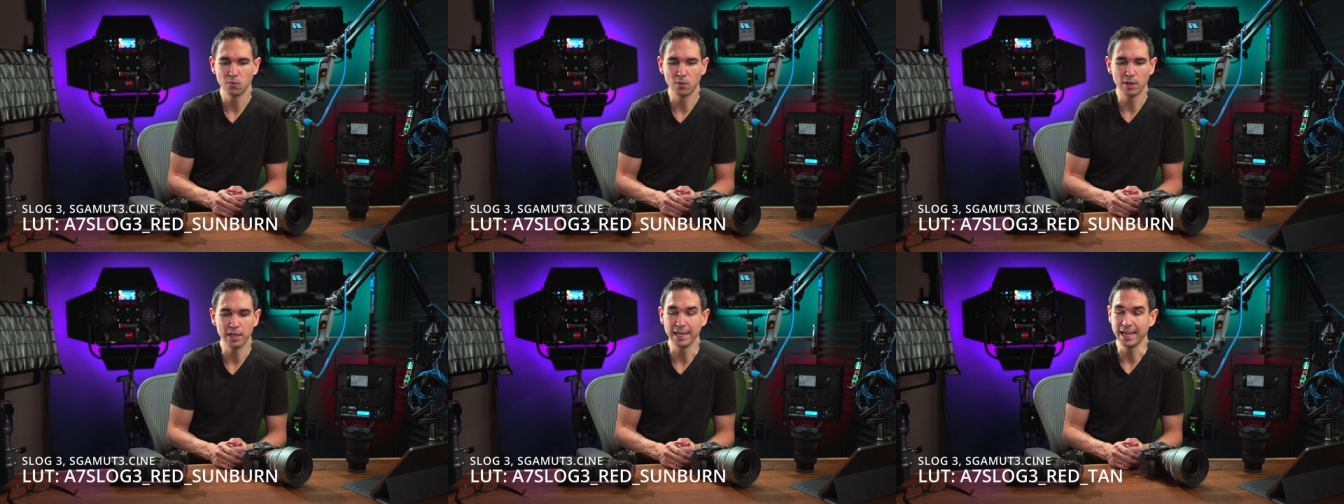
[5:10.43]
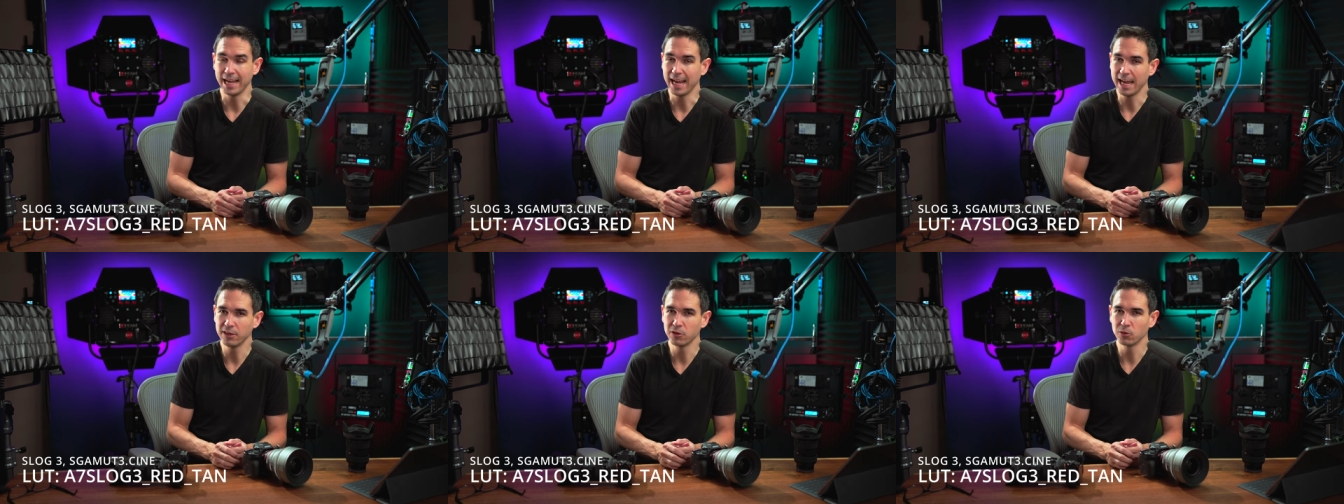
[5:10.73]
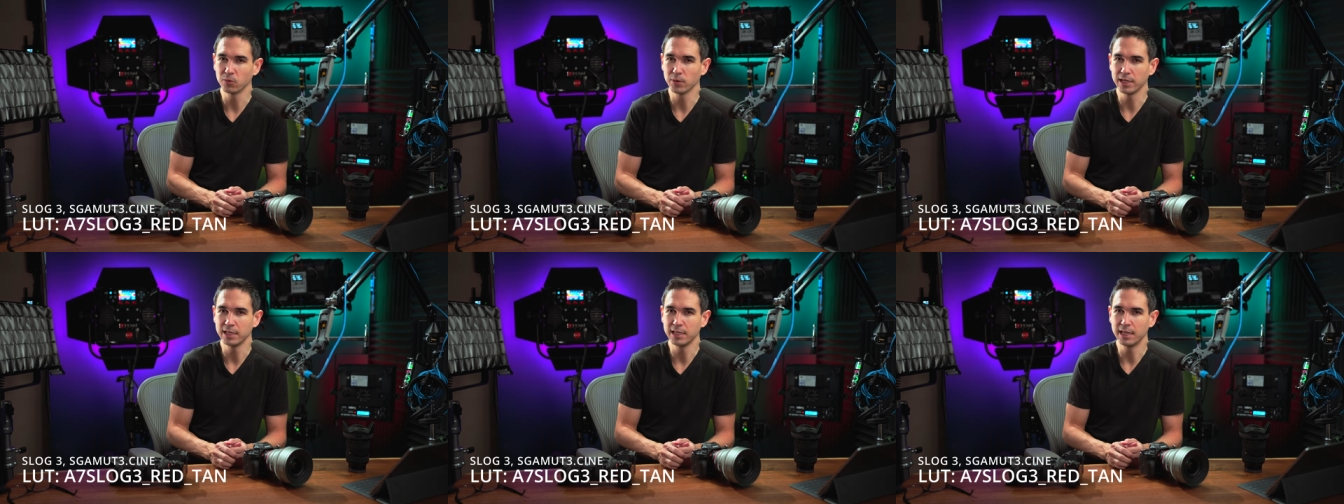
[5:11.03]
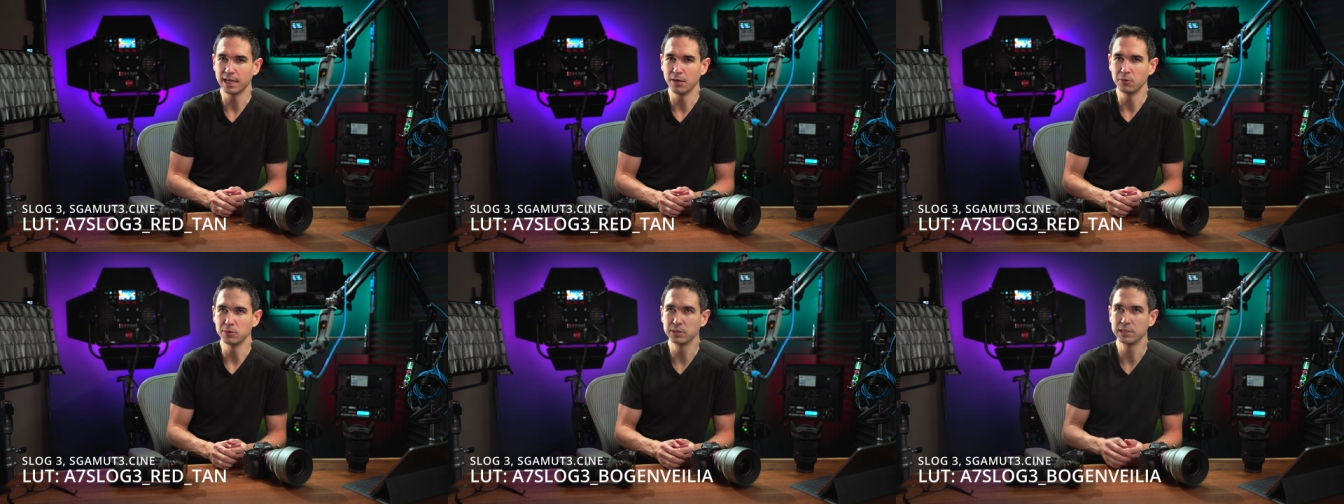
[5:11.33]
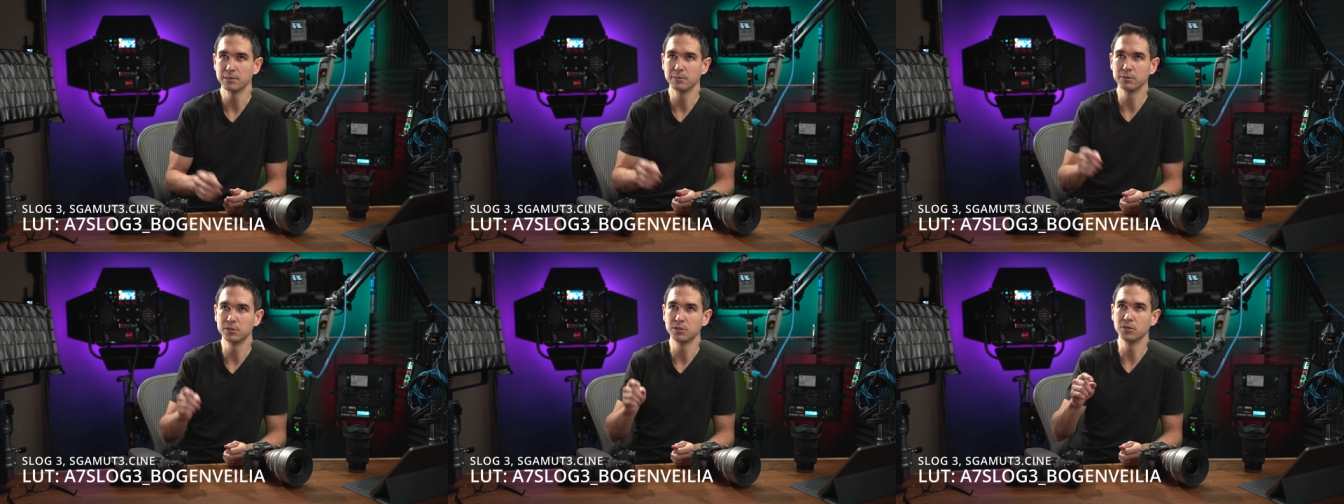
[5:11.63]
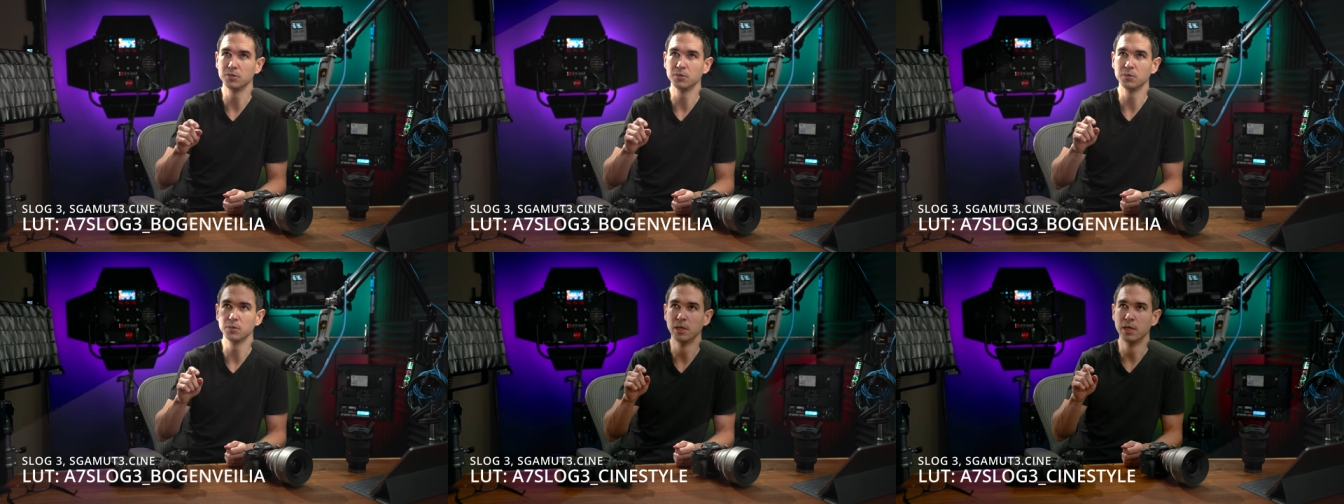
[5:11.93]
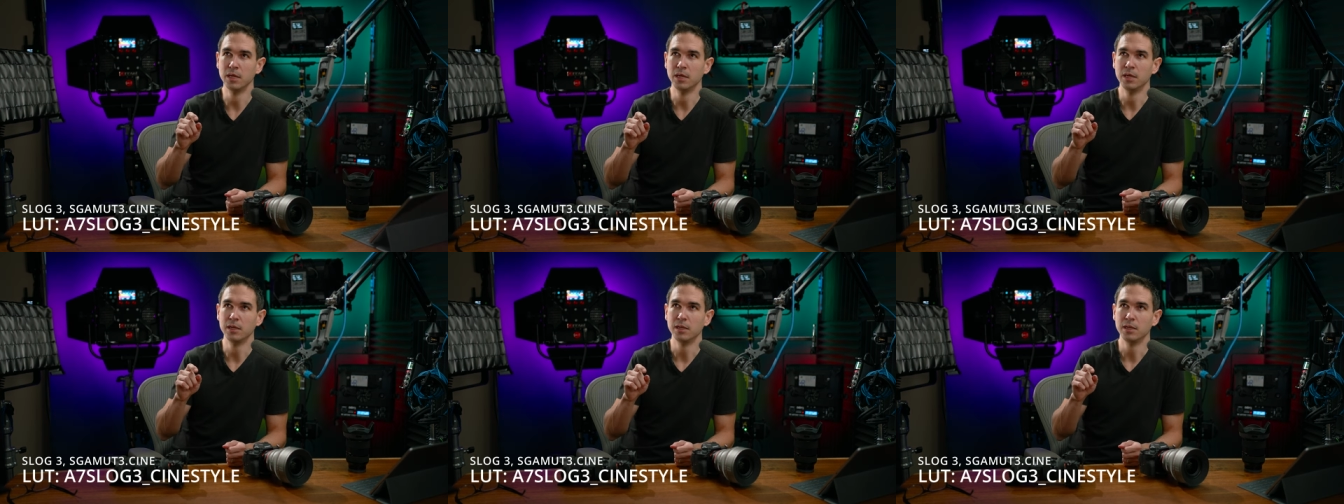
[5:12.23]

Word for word: While I had the red, I was able to